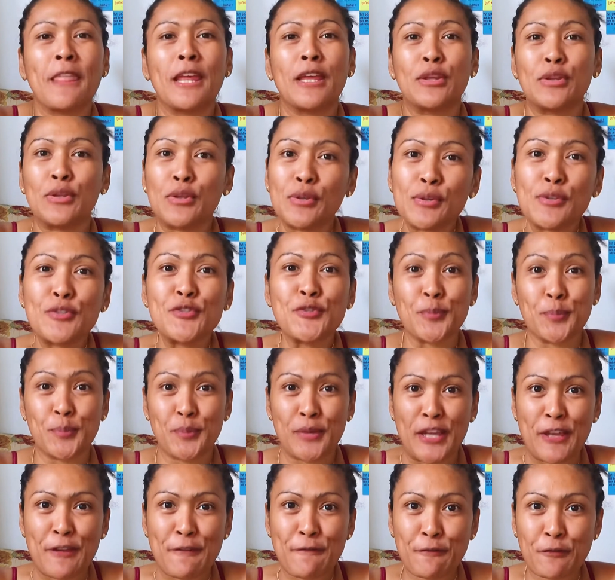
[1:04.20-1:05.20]
you to
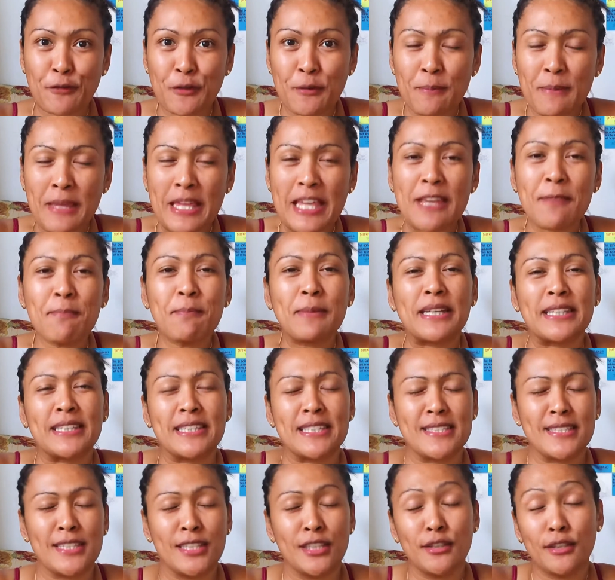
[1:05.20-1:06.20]
pray for me.
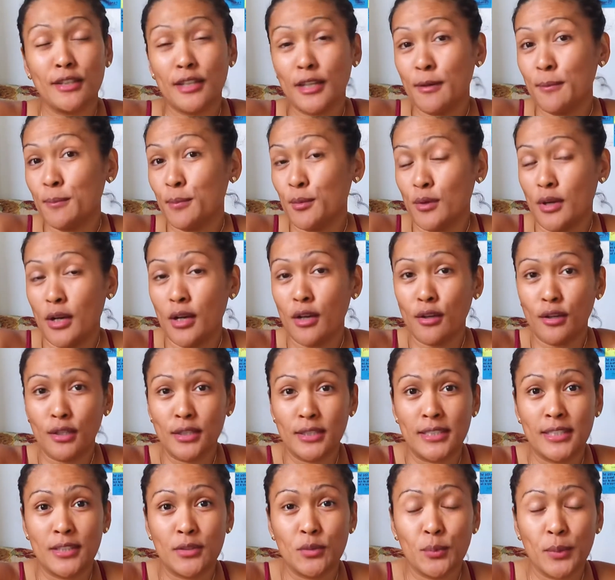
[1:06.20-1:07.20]
Pagdasal niyo lang po ako
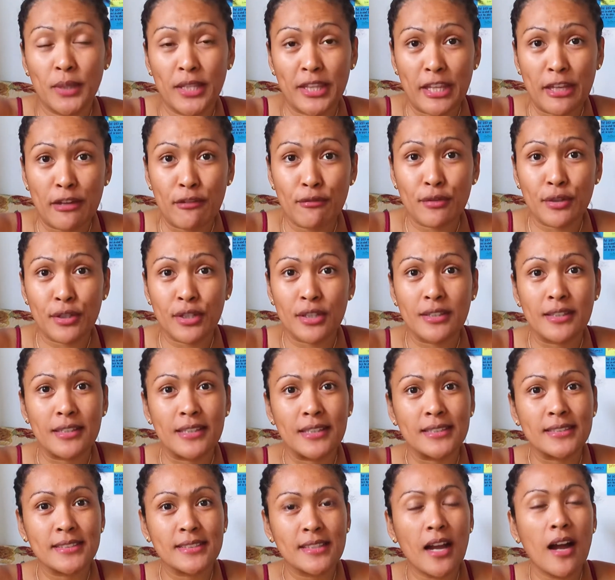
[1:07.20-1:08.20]
that whatever
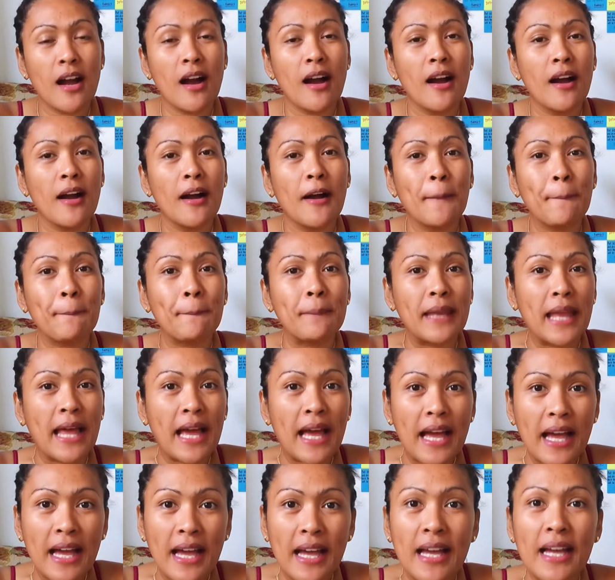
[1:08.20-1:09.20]
this
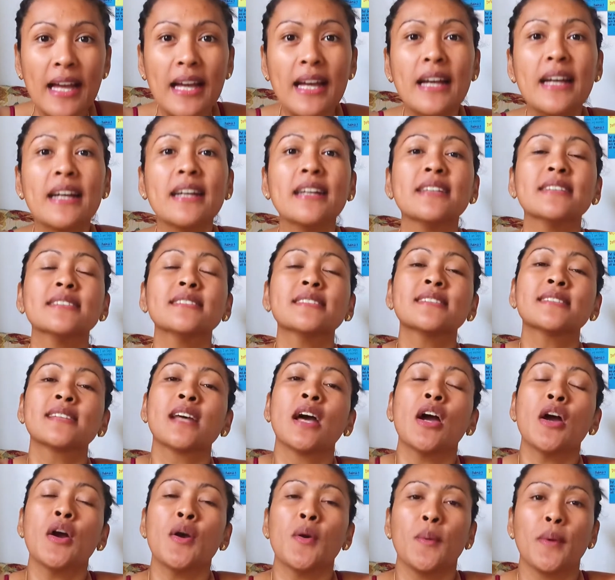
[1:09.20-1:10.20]
plans,
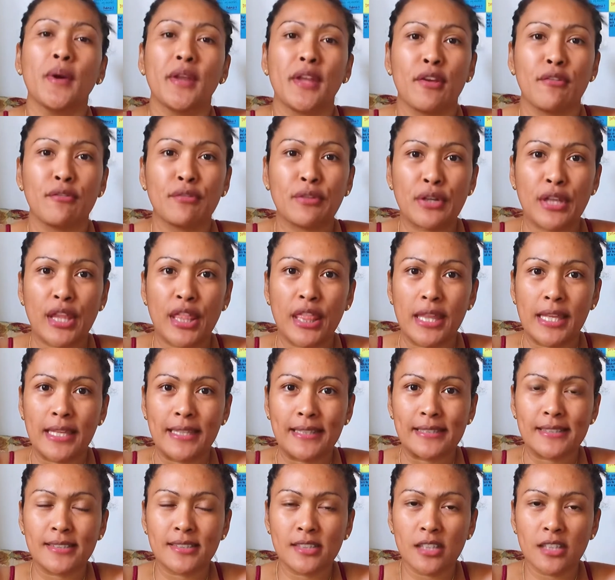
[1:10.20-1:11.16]
whatever this